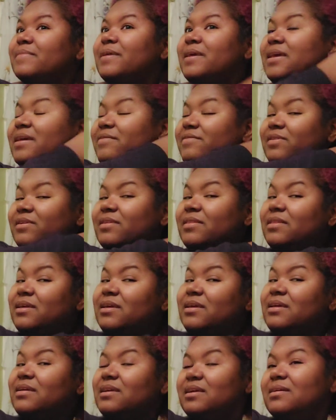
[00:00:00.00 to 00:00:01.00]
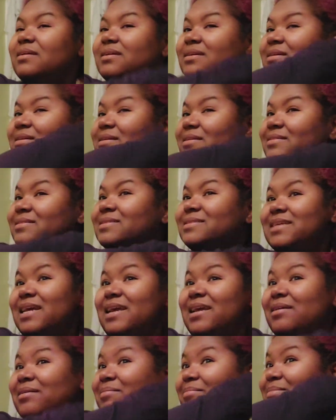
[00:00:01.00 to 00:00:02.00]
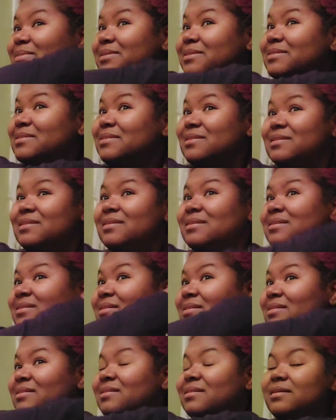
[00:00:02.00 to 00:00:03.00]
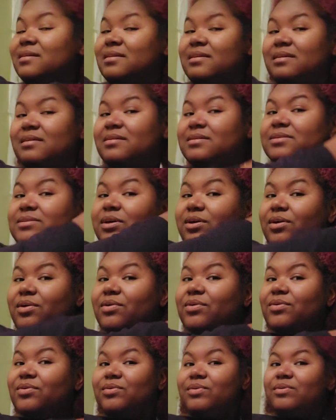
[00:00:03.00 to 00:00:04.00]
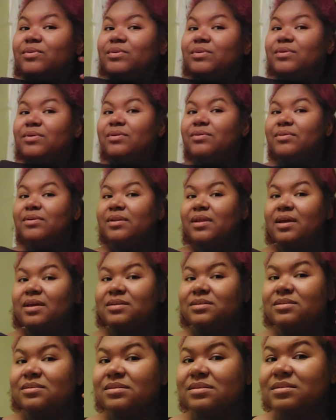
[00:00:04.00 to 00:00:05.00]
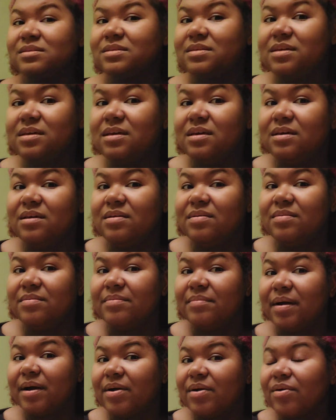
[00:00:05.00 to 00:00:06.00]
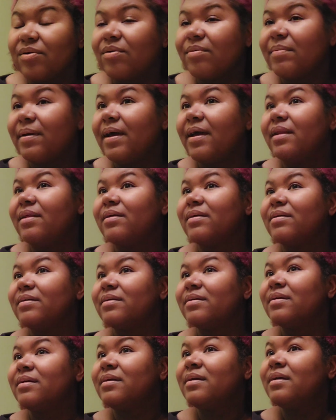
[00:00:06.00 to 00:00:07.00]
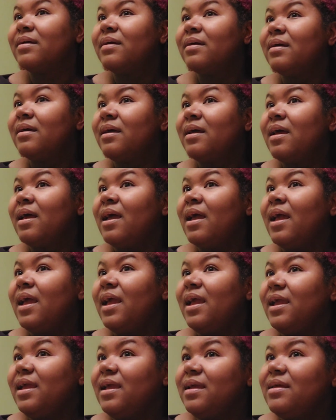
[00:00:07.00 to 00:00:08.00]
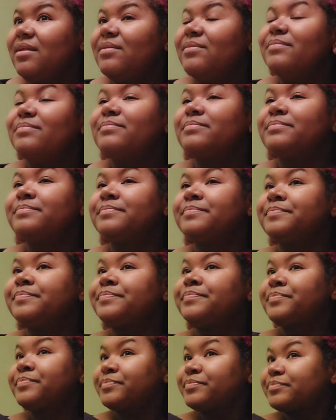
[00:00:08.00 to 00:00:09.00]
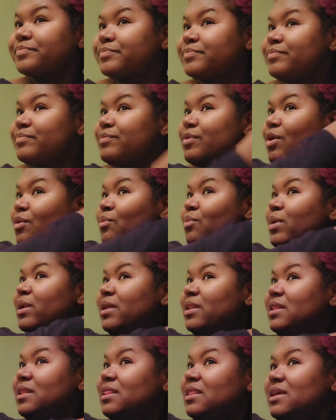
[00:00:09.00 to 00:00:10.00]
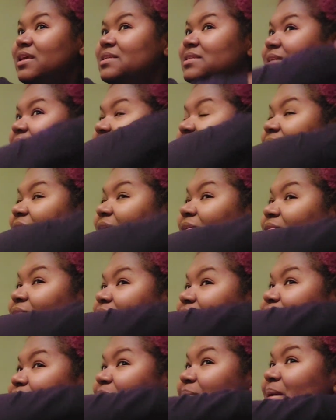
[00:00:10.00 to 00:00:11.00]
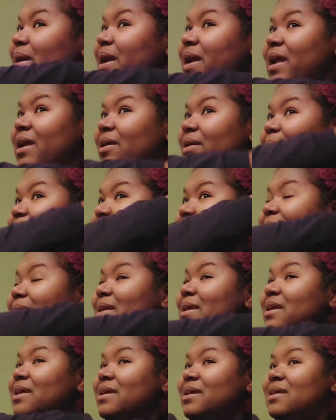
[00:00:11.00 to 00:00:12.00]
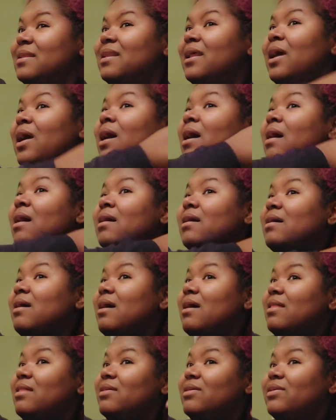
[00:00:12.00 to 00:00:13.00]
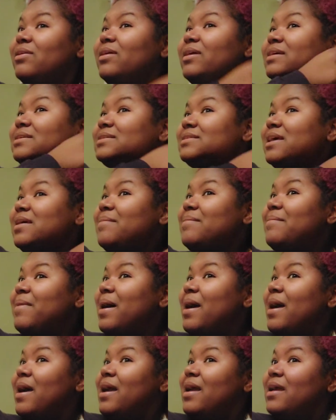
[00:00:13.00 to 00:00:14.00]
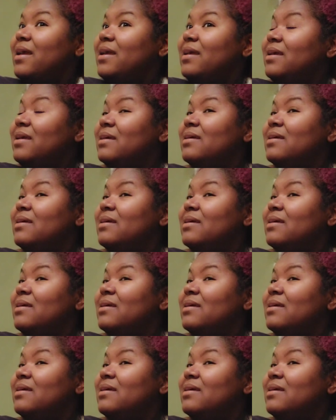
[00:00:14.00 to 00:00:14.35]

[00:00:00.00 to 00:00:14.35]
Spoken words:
evenly damped. So you can actually see my curl pattern. And one of the things that I've noticed with my hair being colored is that my